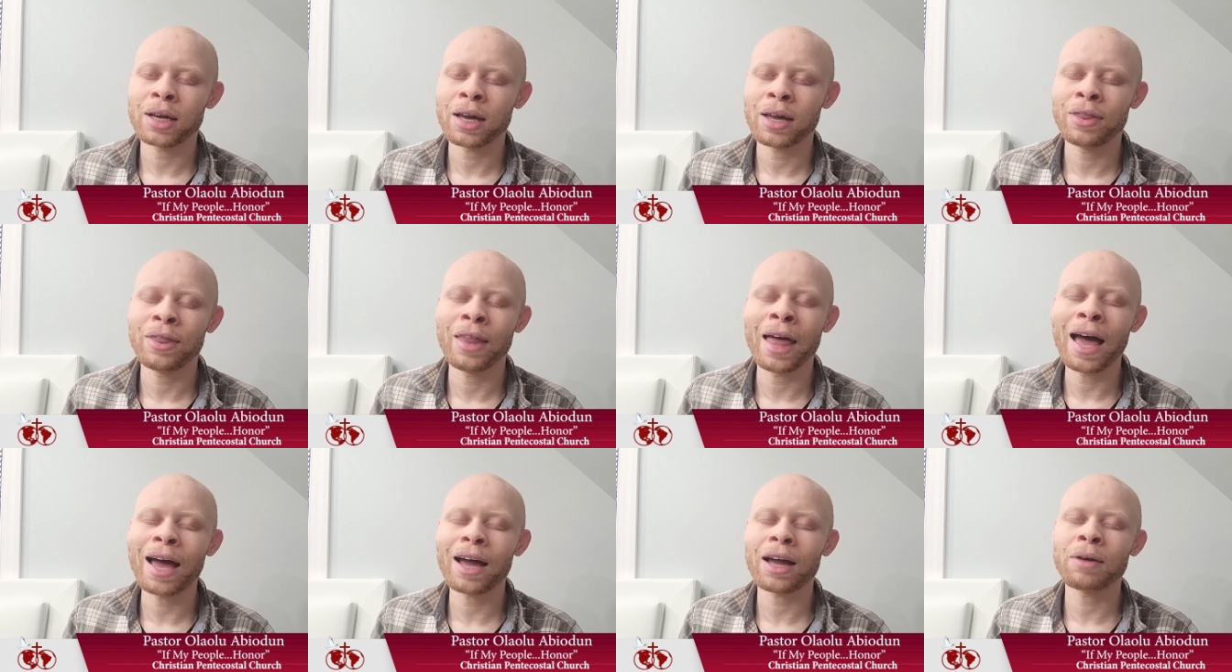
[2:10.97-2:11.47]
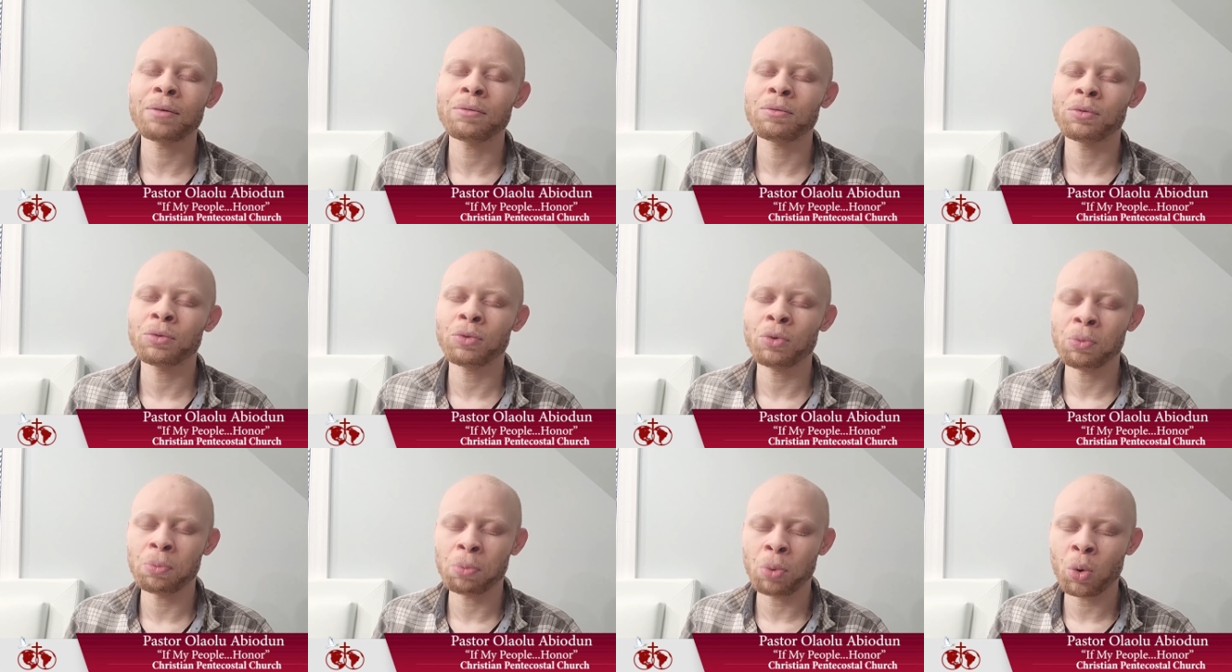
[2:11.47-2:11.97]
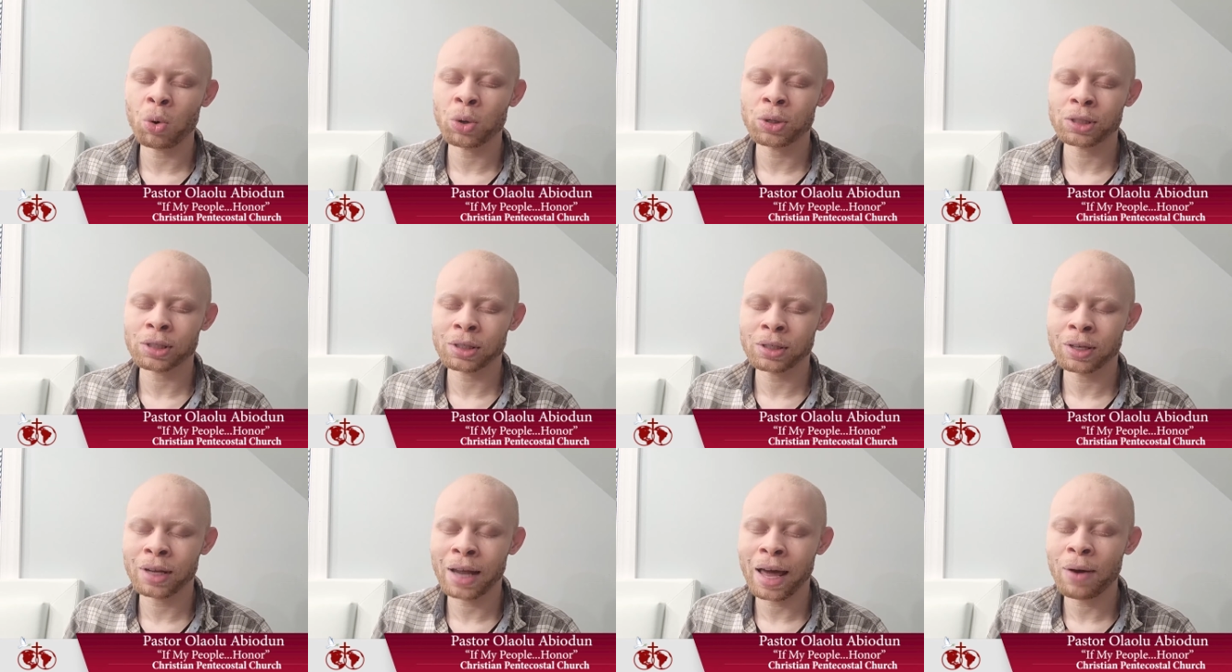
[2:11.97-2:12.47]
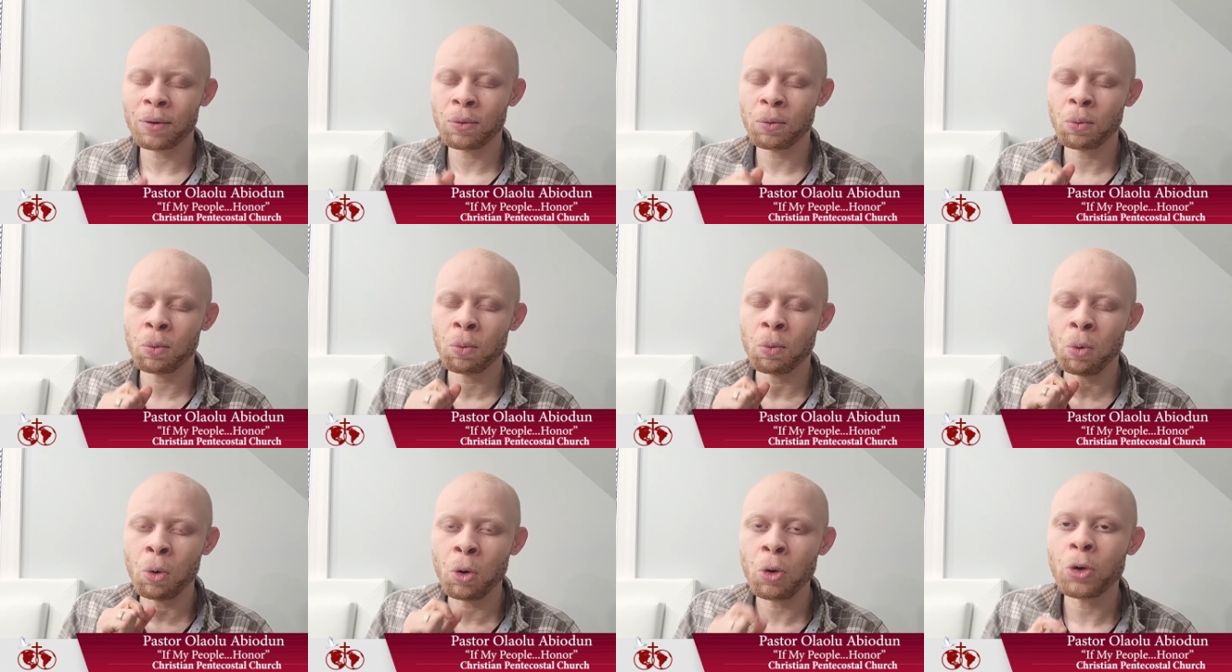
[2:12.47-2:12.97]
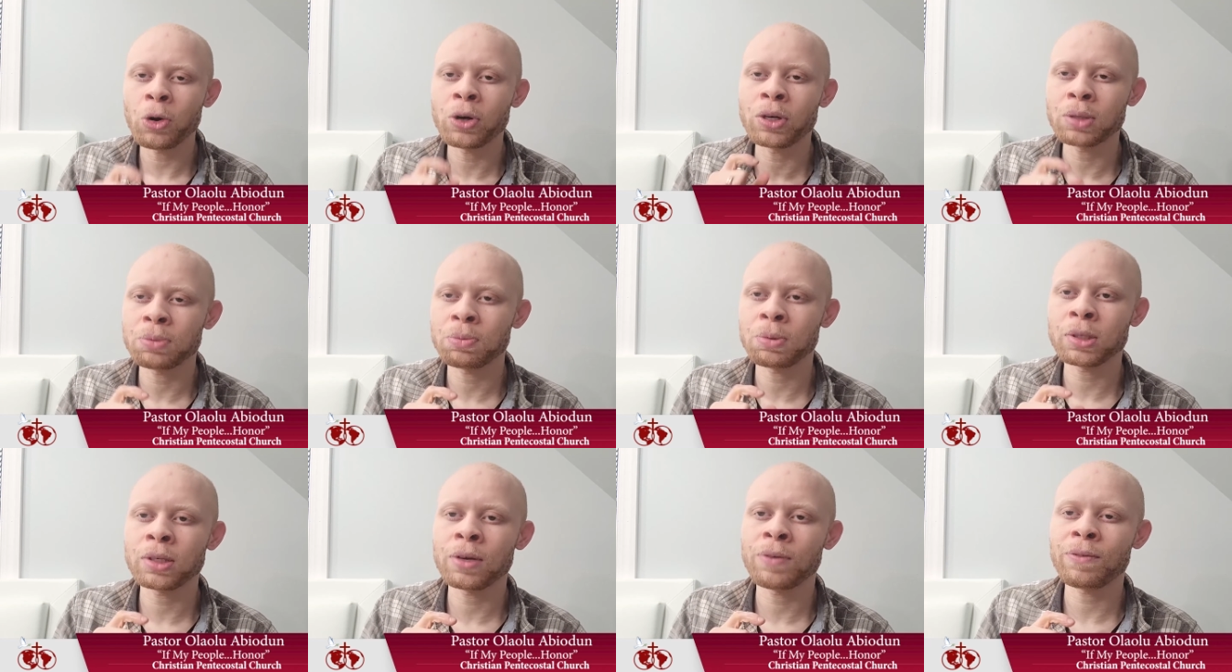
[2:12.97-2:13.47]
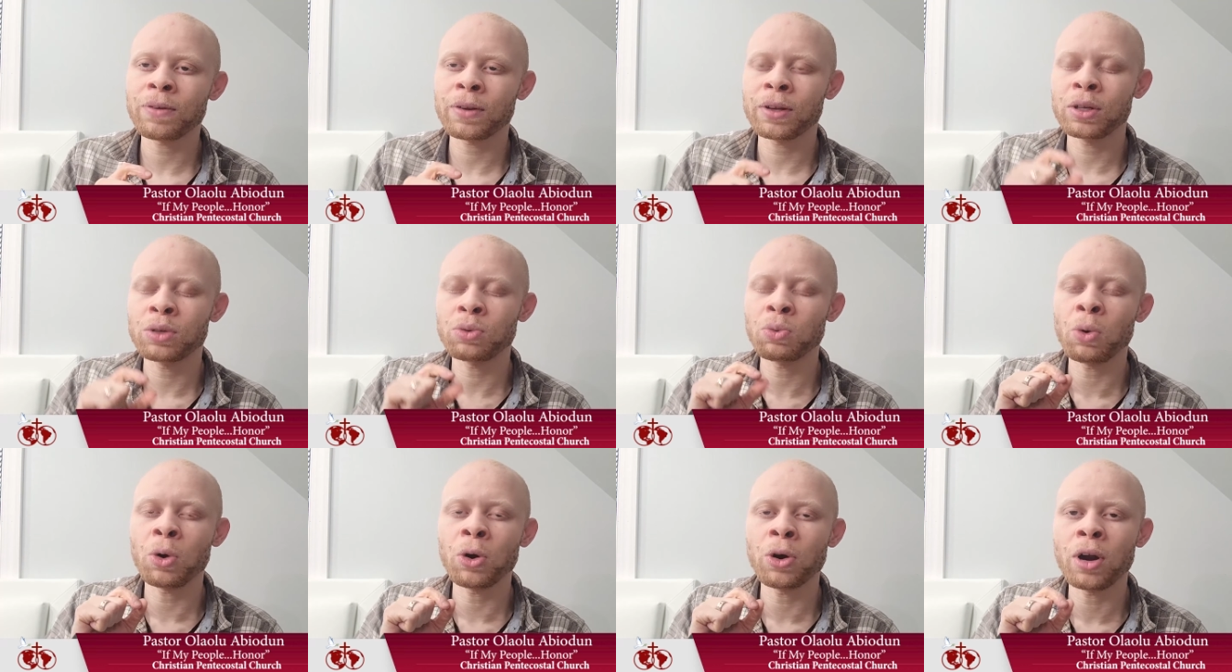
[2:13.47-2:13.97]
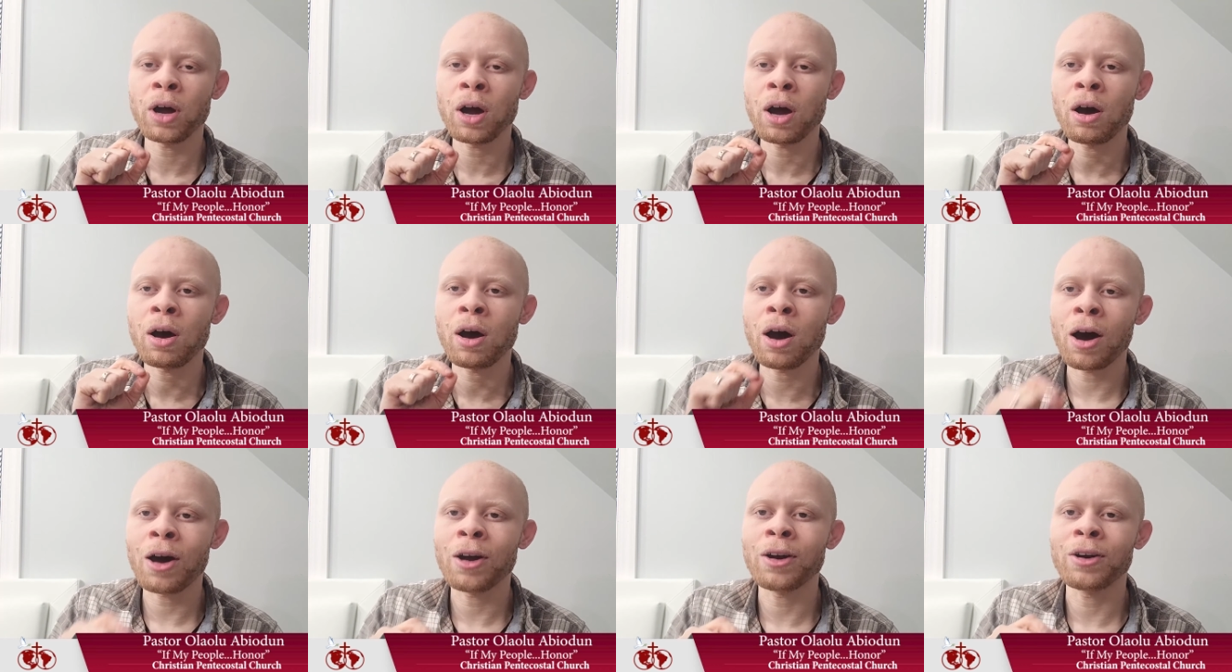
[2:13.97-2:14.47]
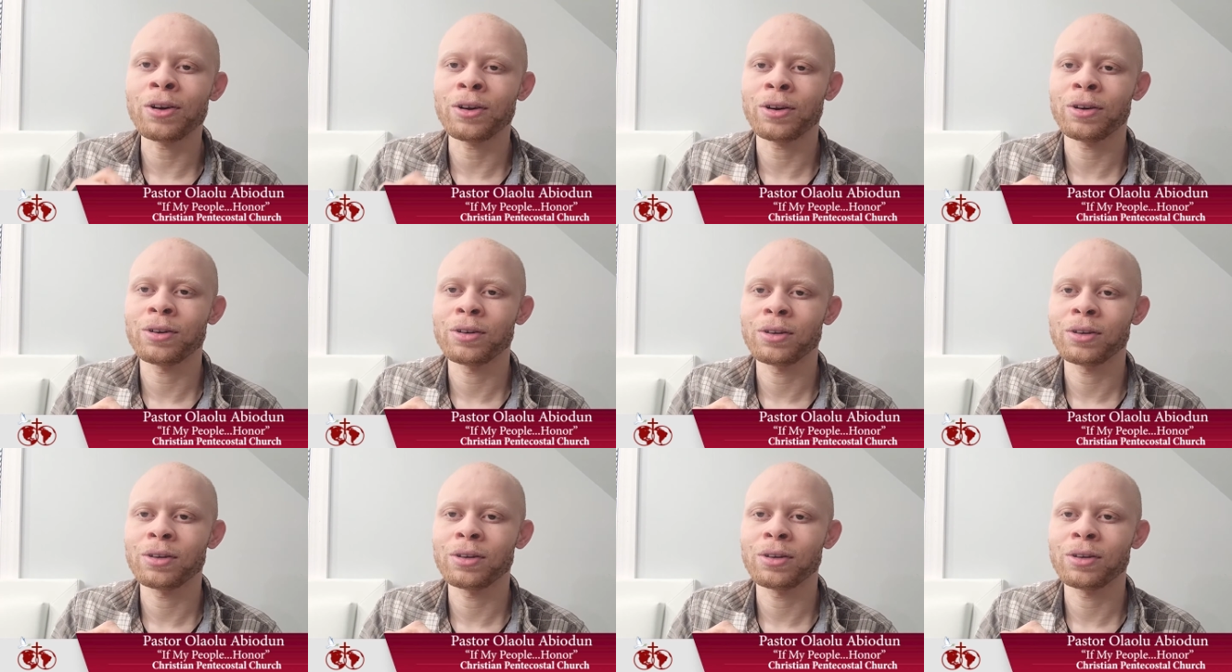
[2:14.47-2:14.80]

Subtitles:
And that portion, that word specifically is word honor.